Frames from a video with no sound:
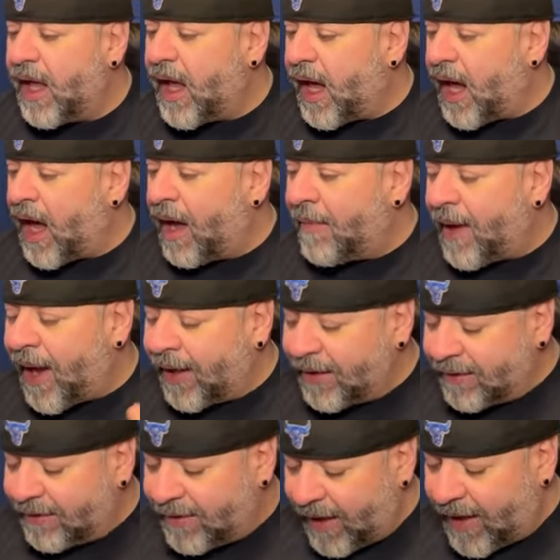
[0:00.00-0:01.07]
I
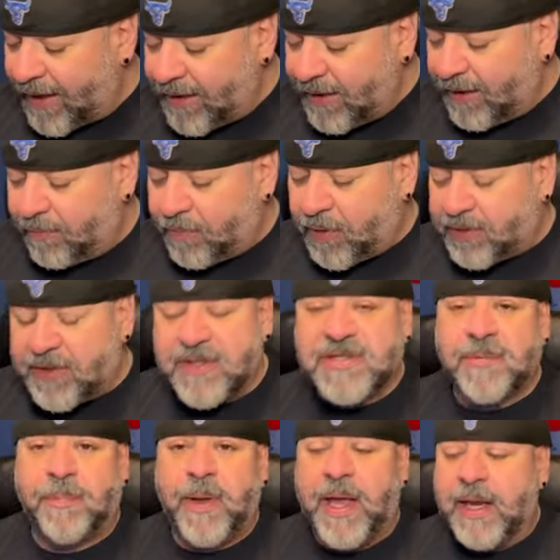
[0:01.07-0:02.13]
did
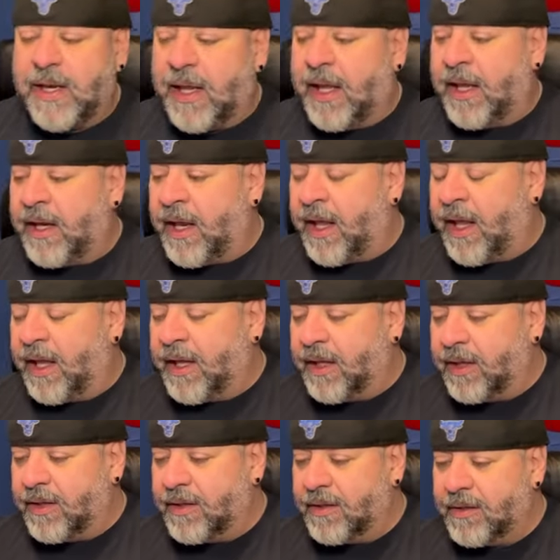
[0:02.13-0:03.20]
participate in
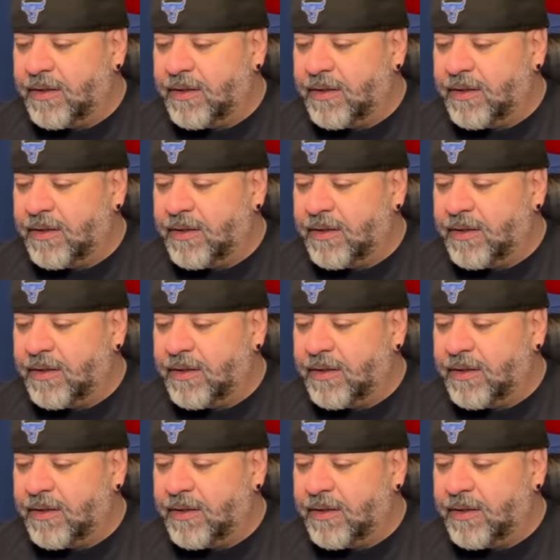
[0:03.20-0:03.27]
a